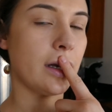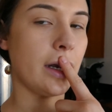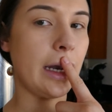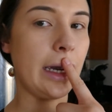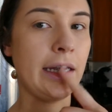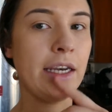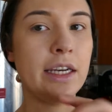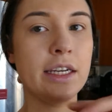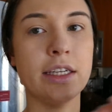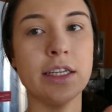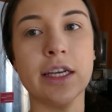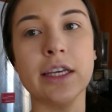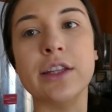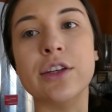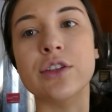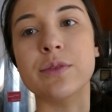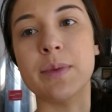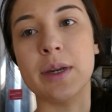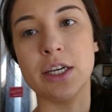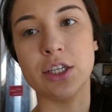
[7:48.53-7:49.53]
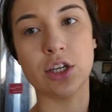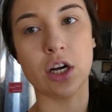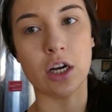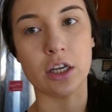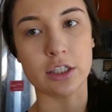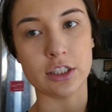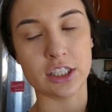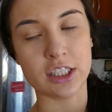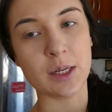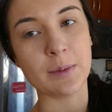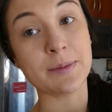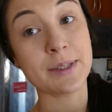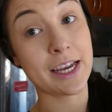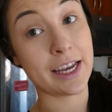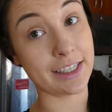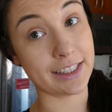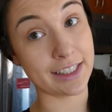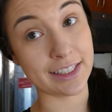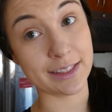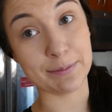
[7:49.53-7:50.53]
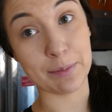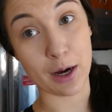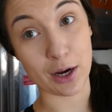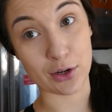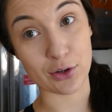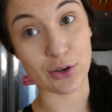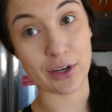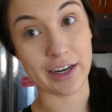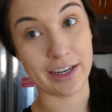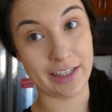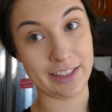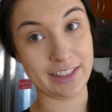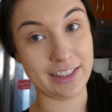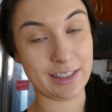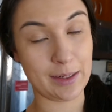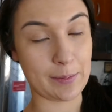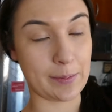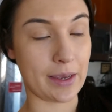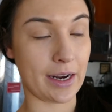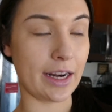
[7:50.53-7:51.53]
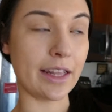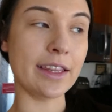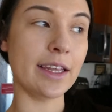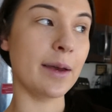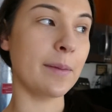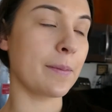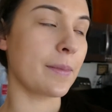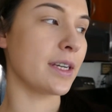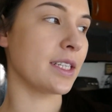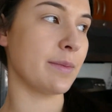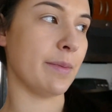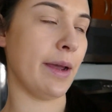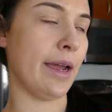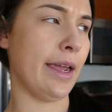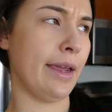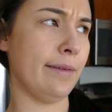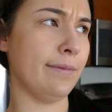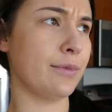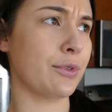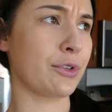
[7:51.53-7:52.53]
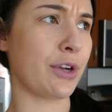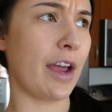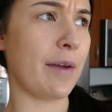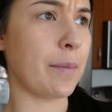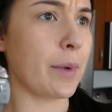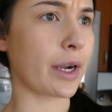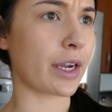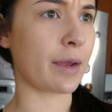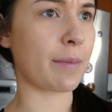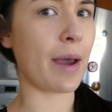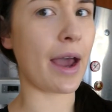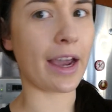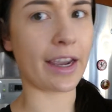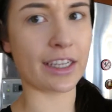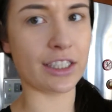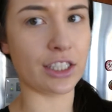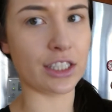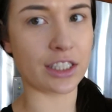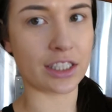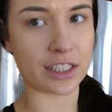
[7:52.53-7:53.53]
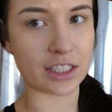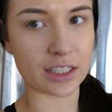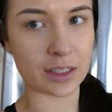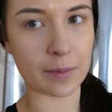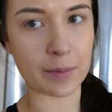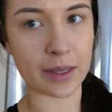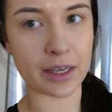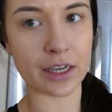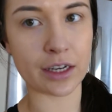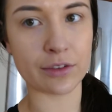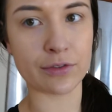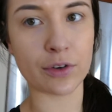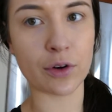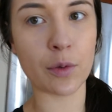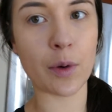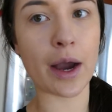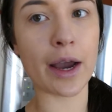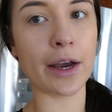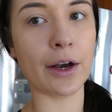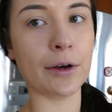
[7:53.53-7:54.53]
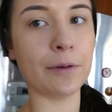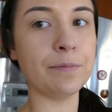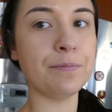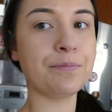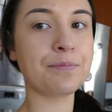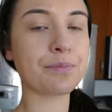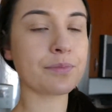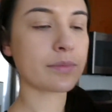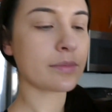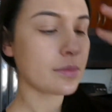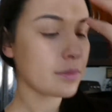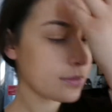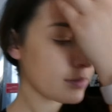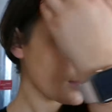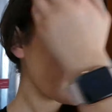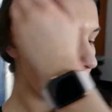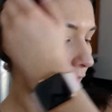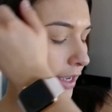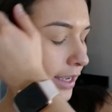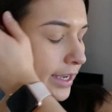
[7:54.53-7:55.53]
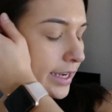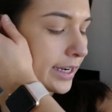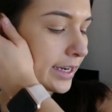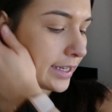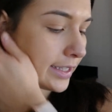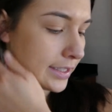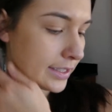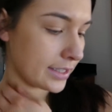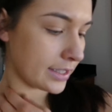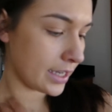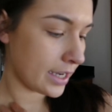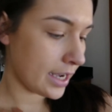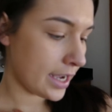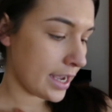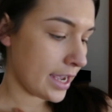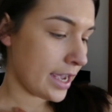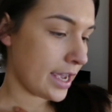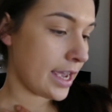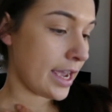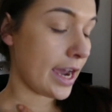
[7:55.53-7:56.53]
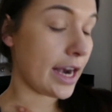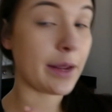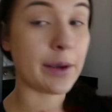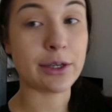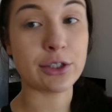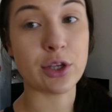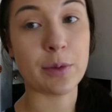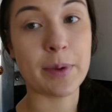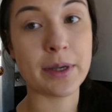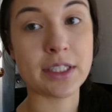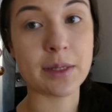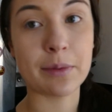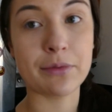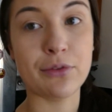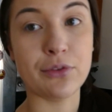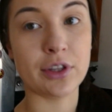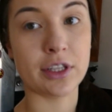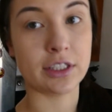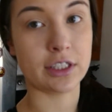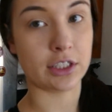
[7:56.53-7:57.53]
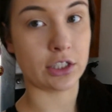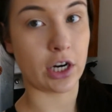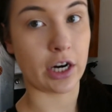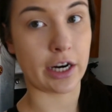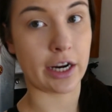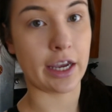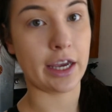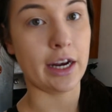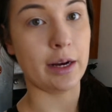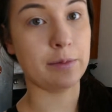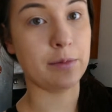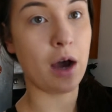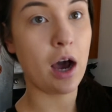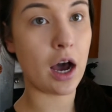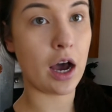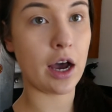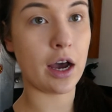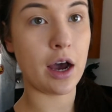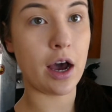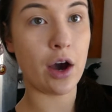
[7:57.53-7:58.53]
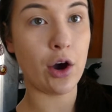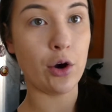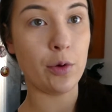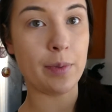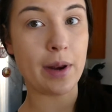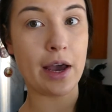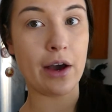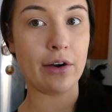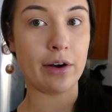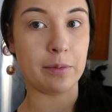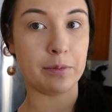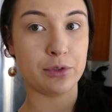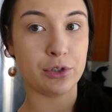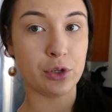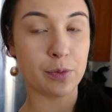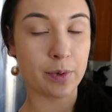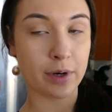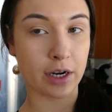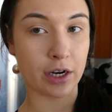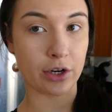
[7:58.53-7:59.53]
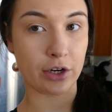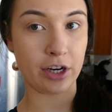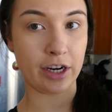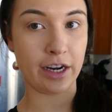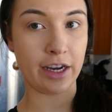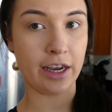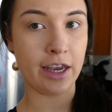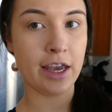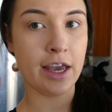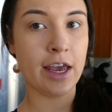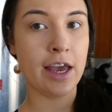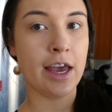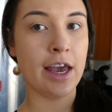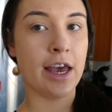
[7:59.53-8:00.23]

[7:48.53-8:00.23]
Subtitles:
I needed to get those mini chocolate chips. I did buckle and I ended up getting them because my Thrive Market package isn't going to be here for a while. And anyway, so I picked up a few things at Target. I'm home now and I'm super hungry.